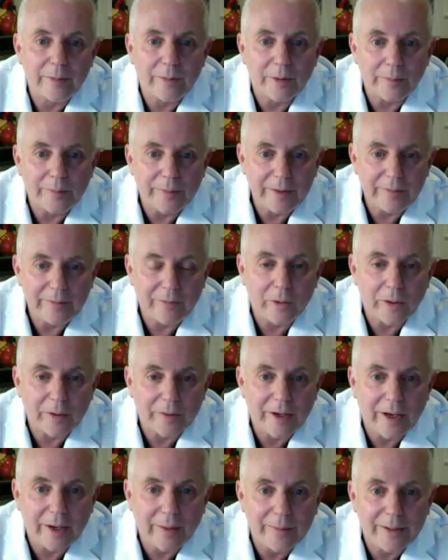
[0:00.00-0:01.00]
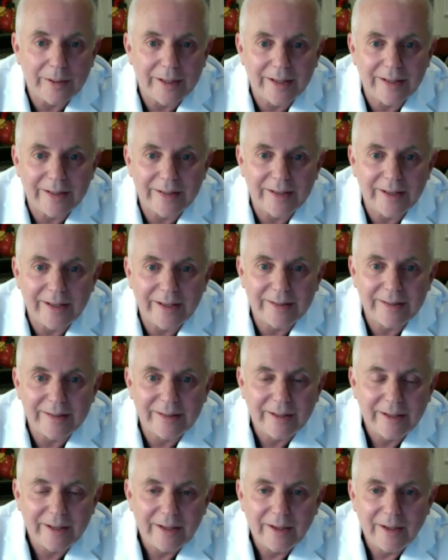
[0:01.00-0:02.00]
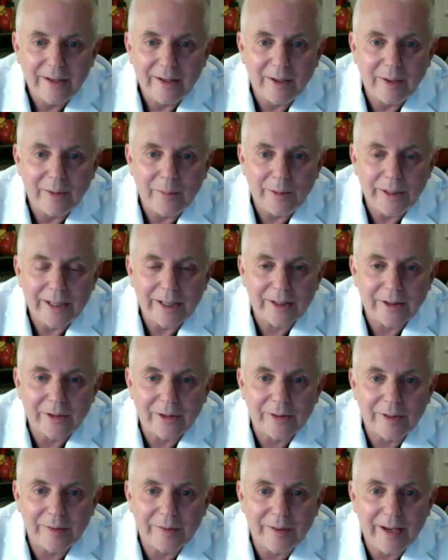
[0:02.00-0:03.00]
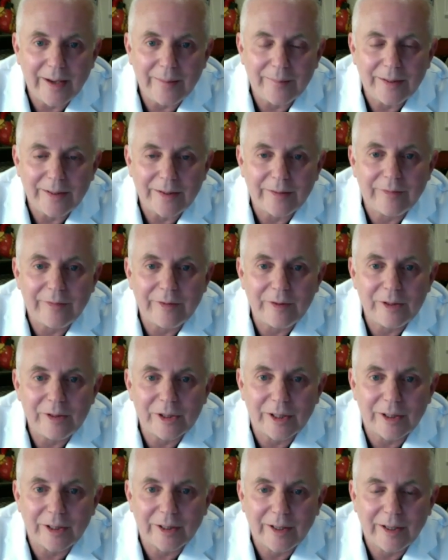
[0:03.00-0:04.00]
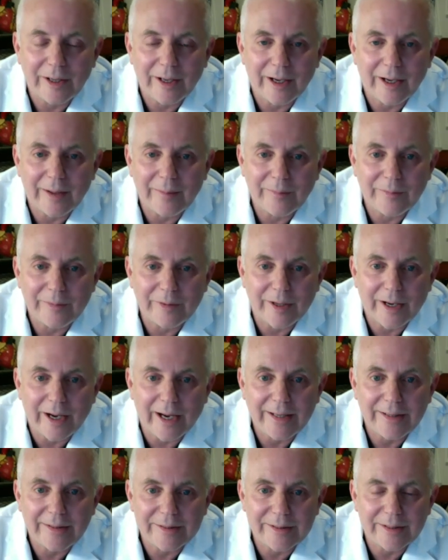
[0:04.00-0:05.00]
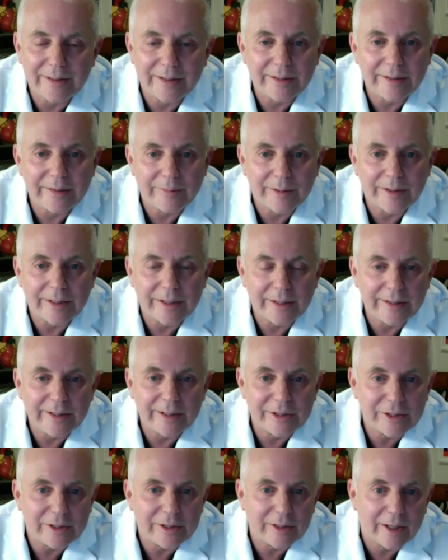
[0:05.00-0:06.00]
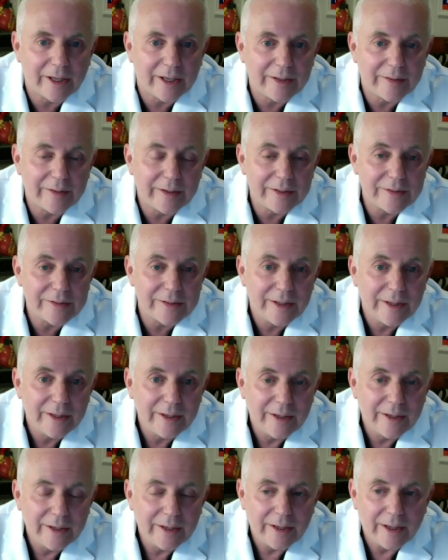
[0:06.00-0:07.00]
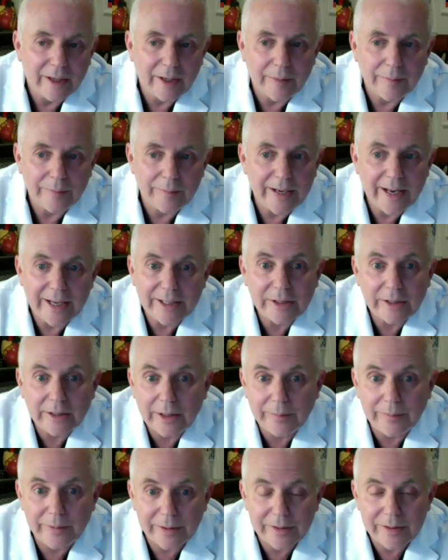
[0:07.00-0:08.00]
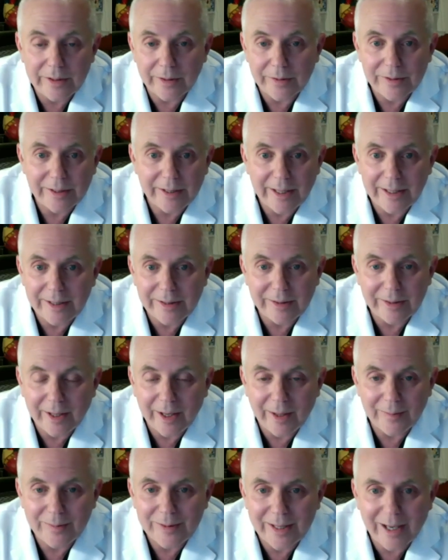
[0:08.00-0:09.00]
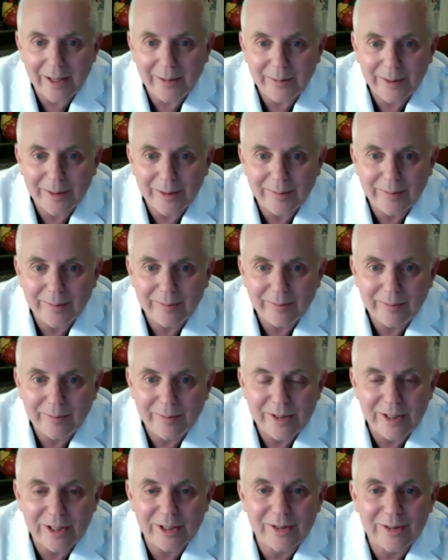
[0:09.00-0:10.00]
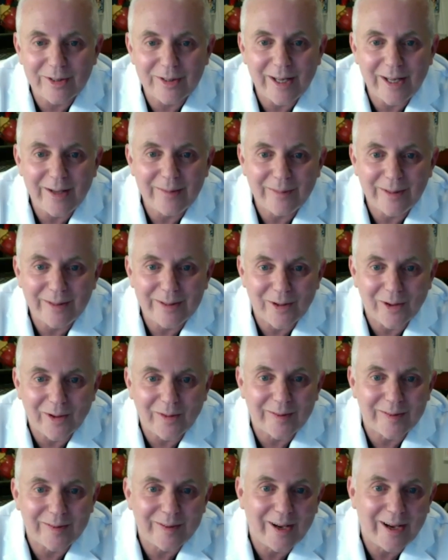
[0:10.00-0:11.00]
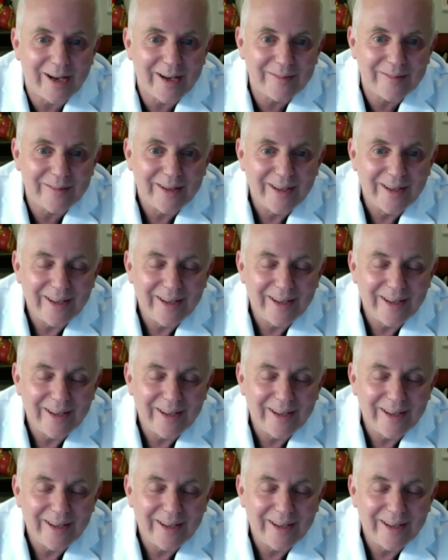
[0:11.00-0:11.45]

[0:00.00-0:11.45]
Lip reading: will be forthcoming, and we can look to them in the future for guidance with a condition like this. The National Lipid Association comes out with position statements all the time,